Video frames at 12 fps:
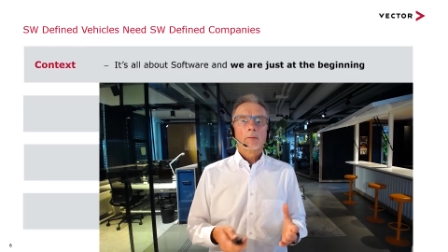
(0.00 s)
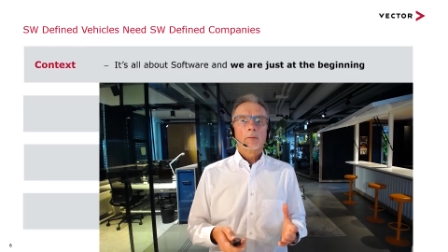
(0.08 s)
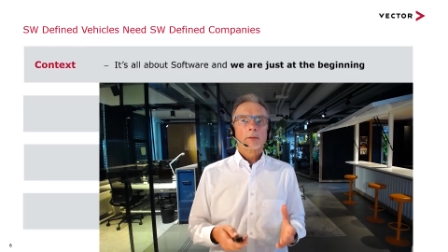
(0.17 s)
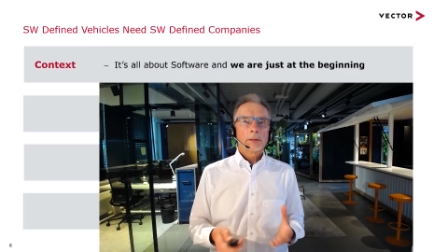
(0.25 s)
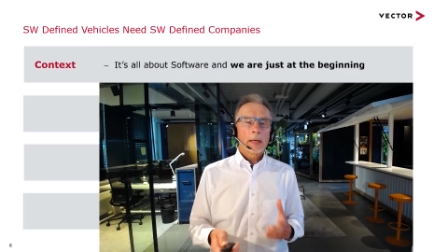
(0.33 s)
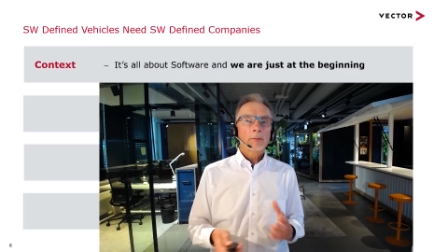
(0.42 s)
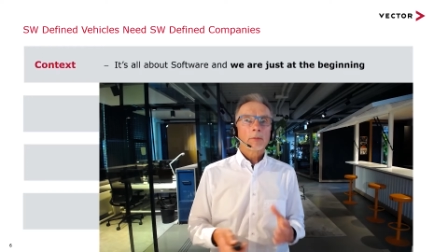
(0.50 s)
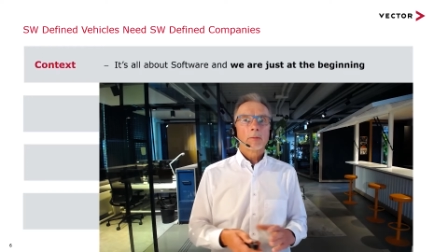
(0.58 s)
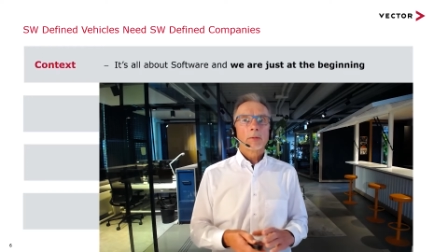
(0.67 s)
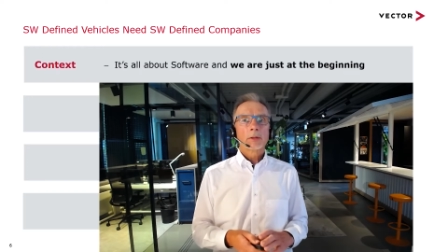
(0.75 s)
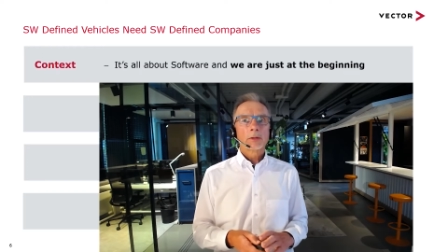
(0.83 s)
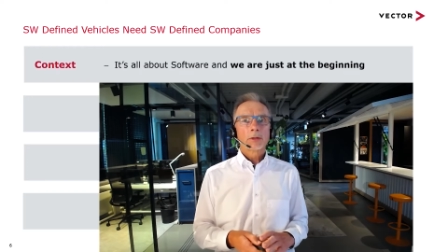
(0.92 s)
to
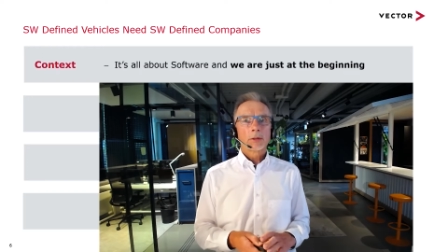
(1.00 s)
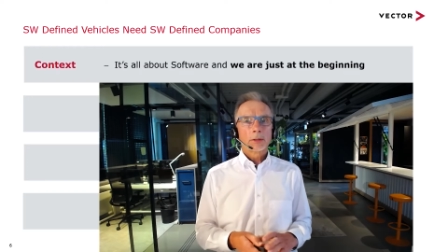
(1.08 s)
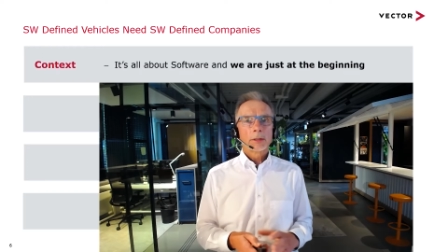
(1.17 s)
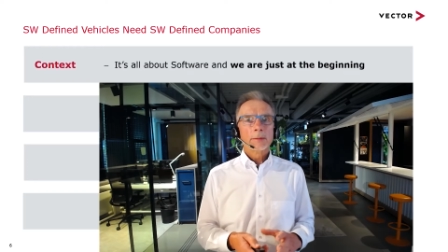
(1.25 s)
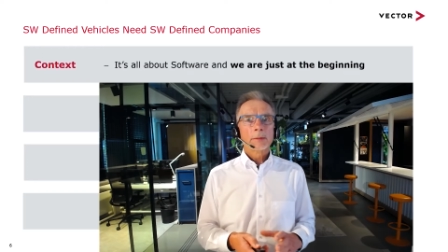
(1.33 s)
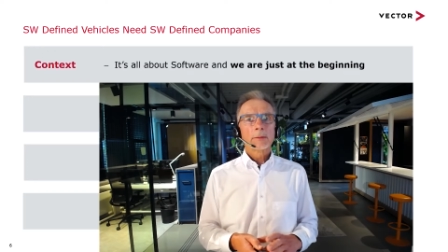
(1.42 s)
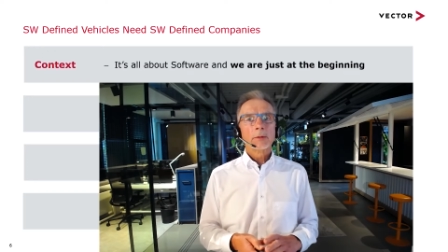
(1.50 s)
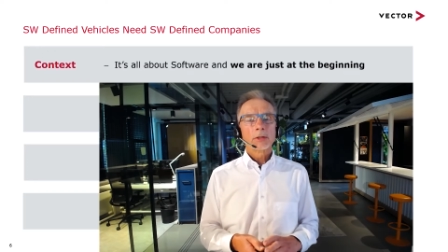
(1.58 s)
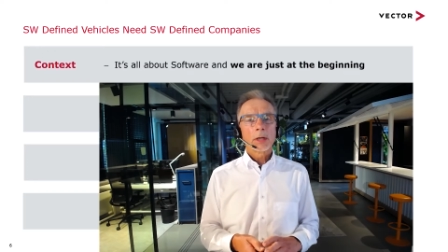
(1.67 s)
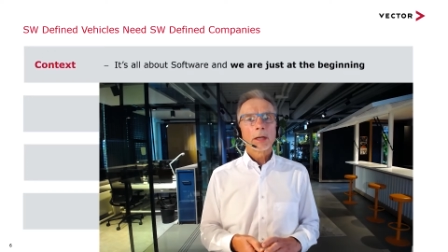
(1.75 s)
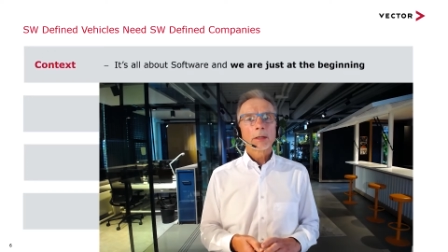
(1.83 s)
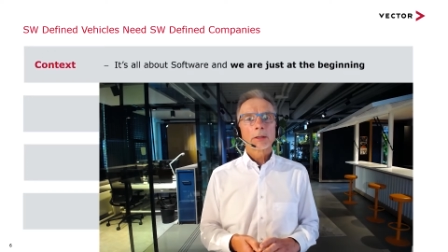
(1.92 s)
be seems to be
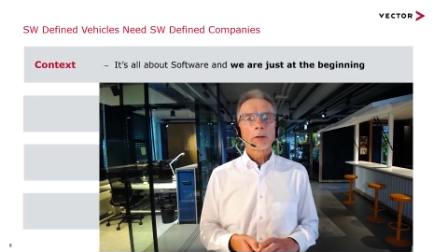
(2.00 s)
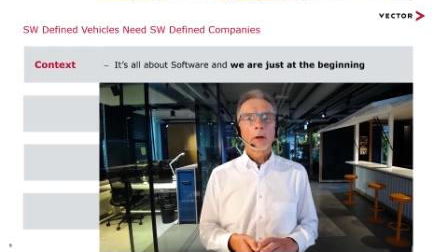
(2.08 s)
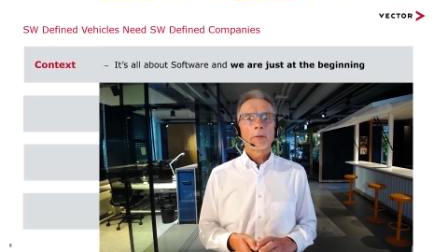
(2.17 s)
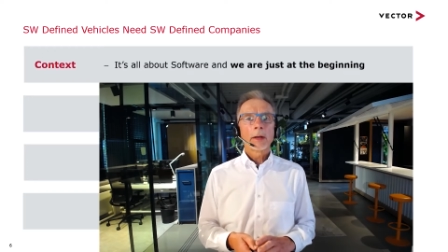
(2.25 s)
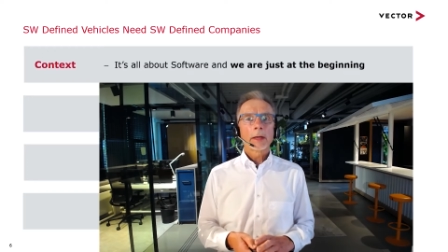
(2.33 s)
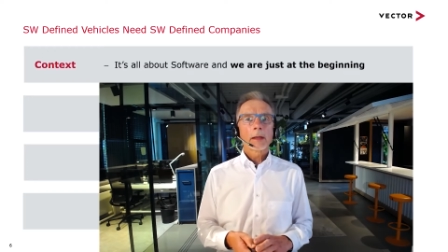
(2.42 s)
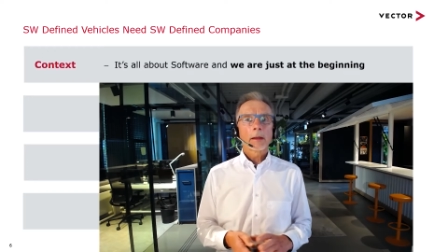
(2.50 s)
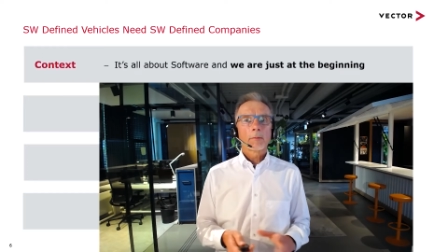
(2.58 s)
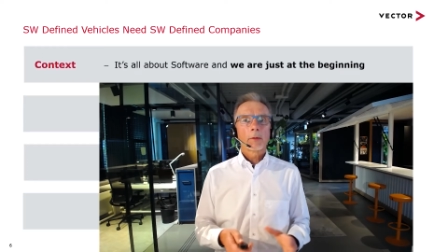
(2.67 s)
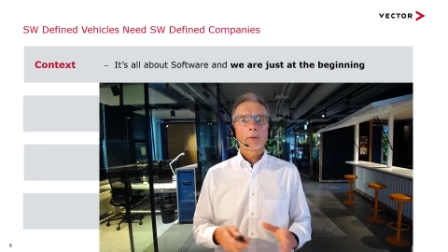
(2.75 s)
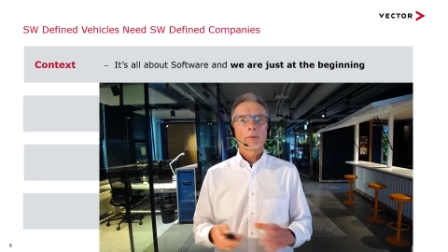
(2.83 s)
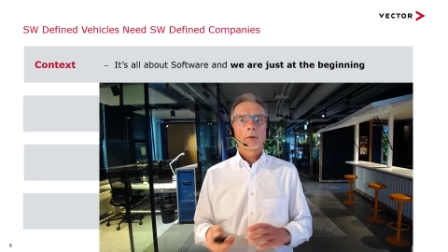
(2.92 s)
challenging already,
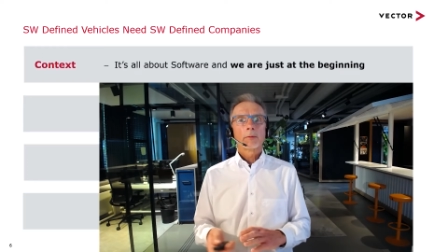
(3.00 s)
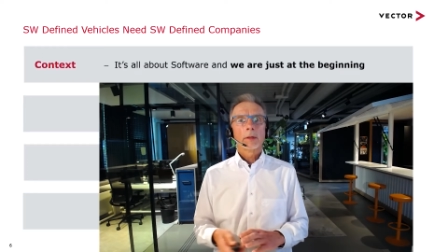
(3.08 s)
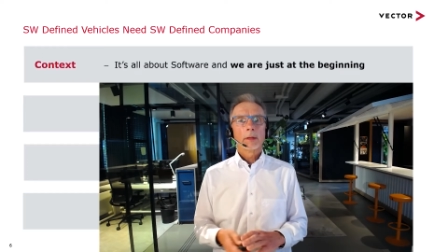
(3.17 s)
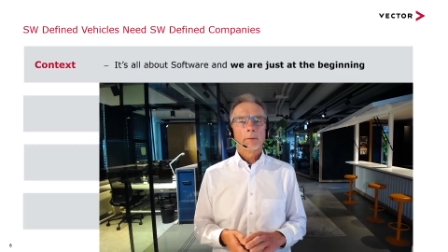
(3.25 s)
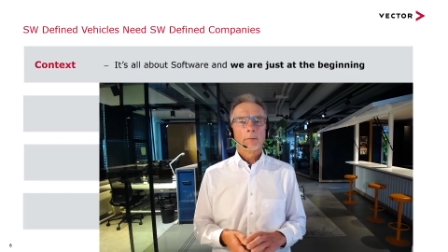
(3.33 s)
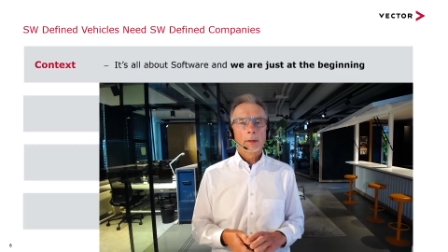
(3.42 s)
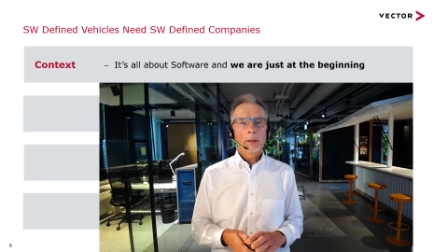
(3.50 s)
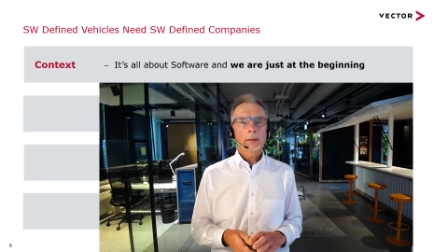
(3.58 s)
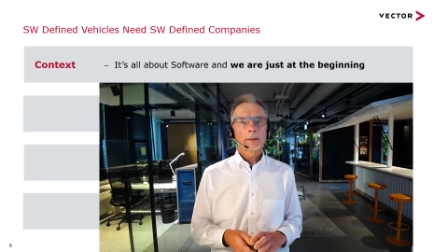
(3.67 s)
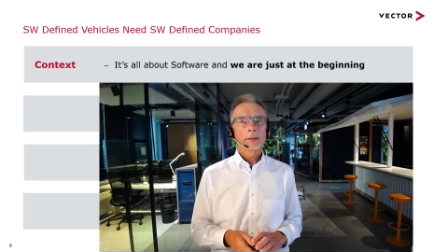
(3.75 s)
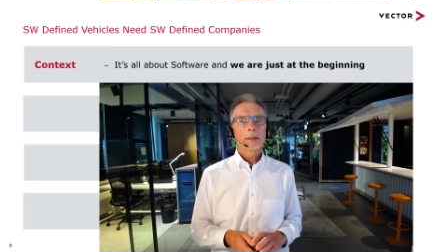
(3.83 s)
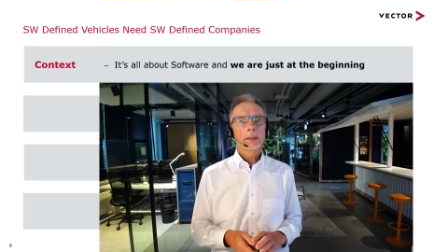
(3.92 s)
but what we will
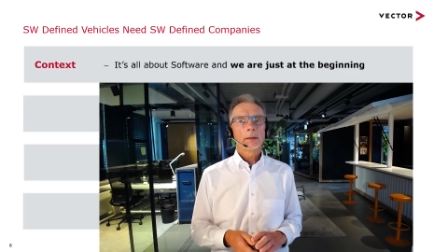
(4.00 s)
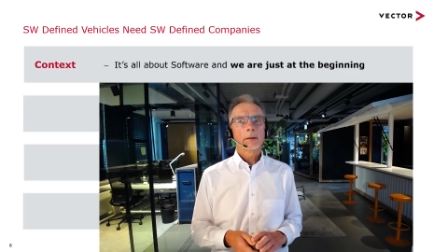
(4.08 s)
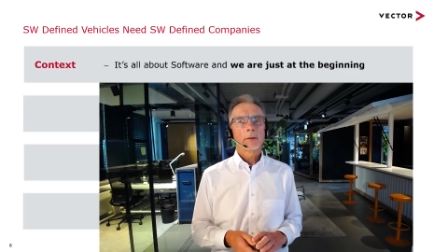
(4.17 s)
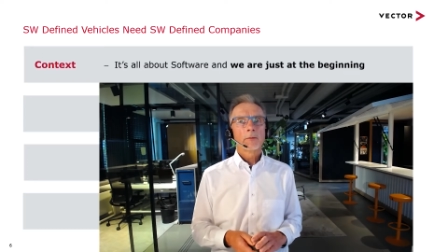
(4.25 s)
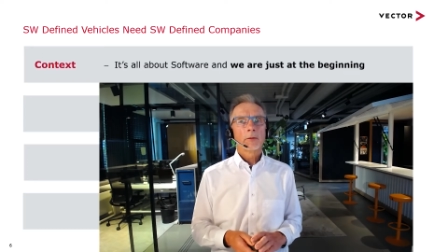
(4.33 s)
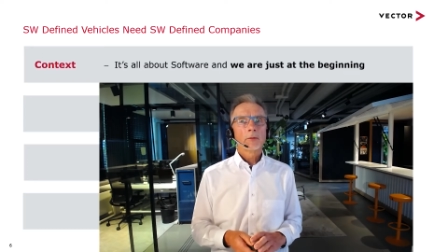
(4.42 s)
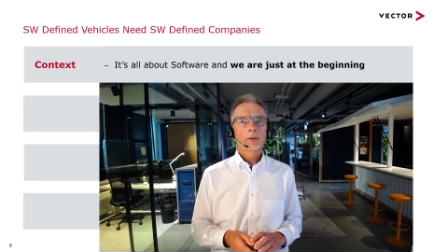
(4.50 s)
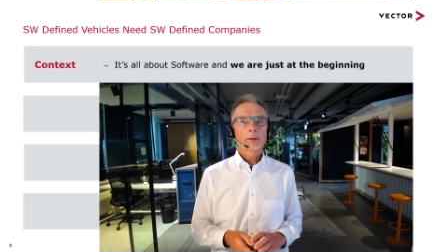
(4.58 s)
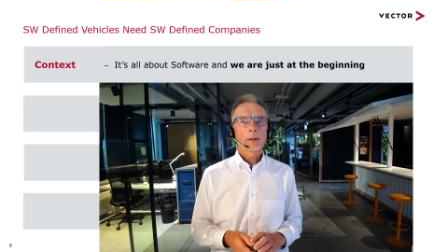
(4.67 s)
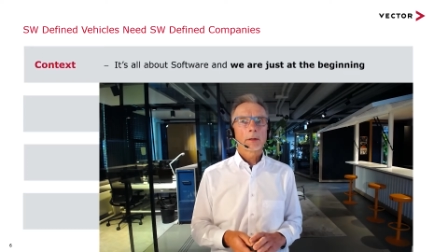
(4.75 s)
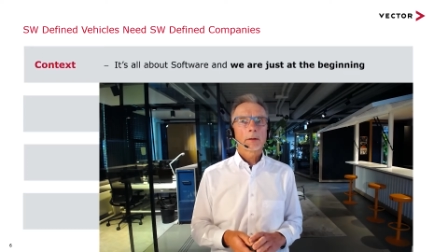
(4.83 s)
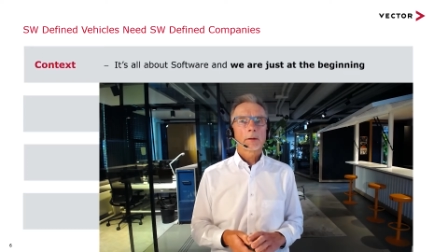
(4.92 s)
see in the
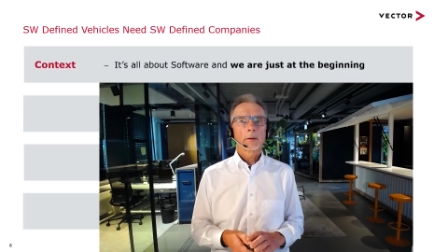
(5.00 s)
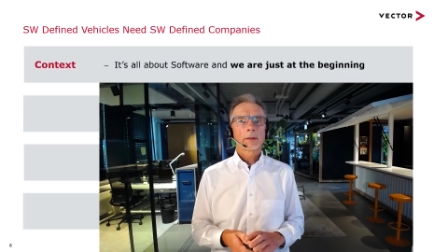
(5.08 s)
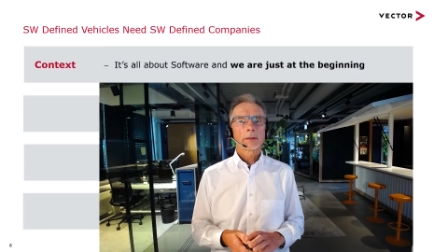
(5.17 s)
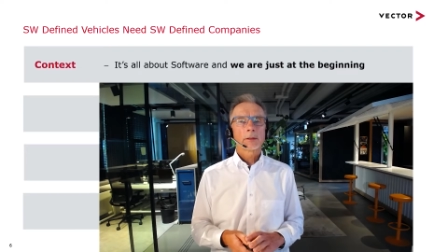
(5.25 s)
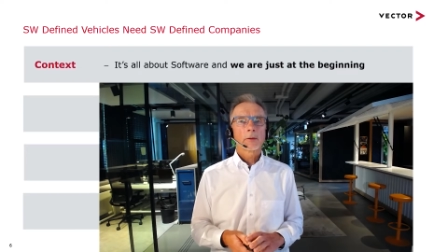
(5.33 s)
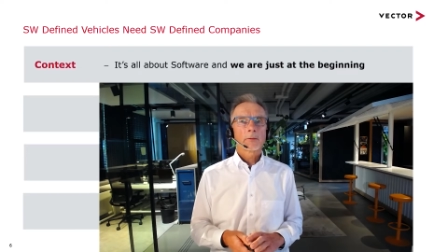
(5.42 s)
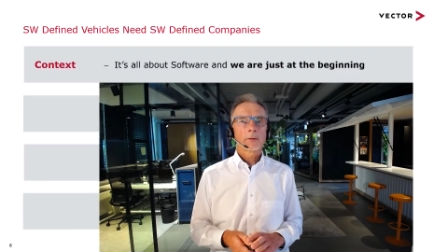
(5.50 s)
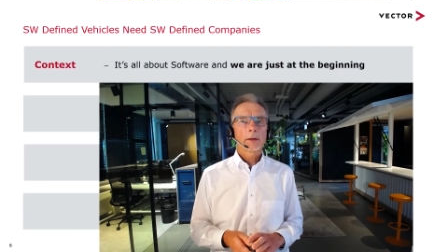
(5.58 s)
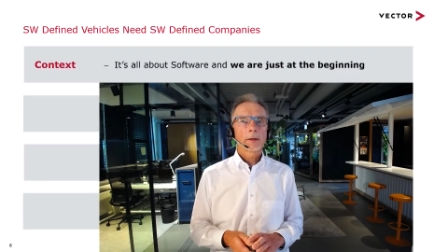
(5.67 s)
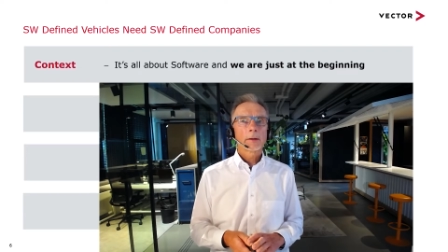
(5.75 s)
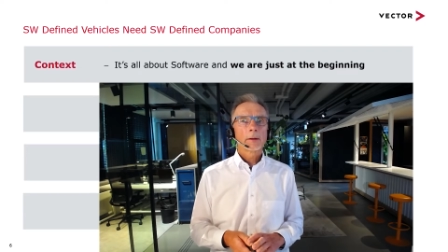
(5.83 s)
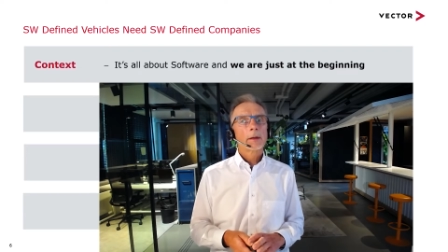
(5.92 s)
future on a
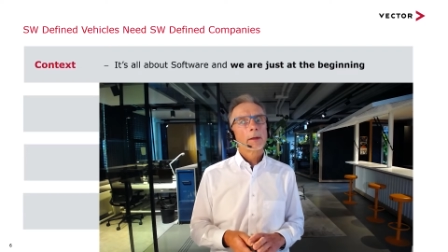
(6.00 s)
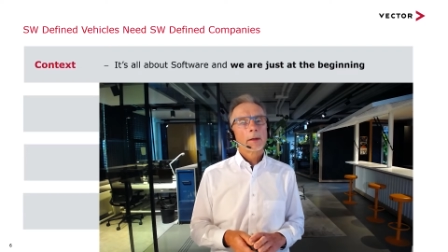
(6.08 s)
software